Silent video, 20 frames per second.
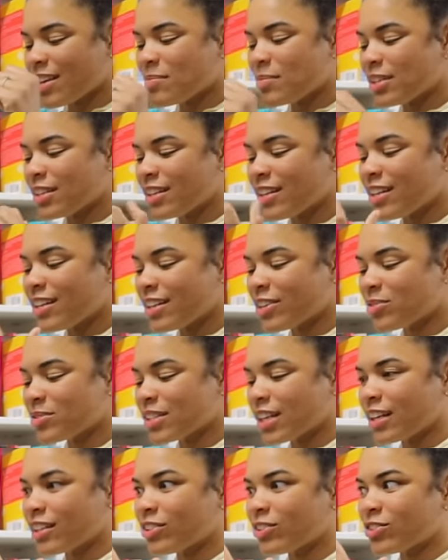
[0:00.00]
I mean, the ending was
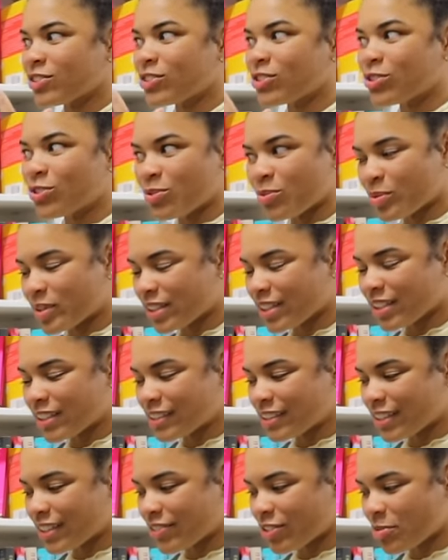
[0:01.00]
like a little too
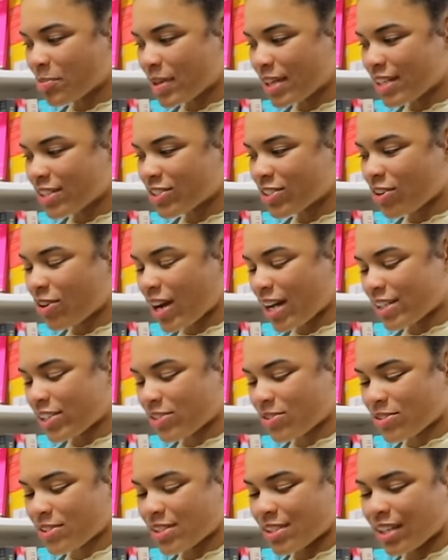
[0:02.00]
realistic for me, so I
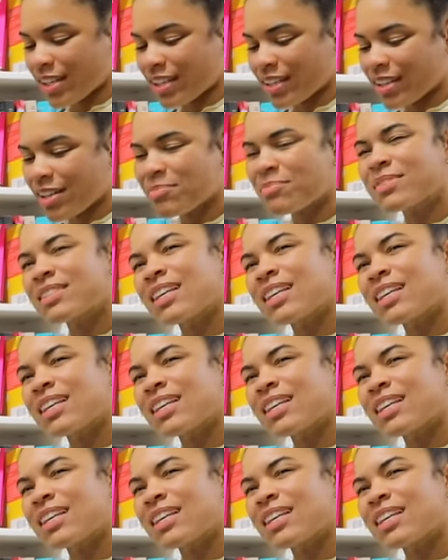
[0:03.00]
just was like, I'm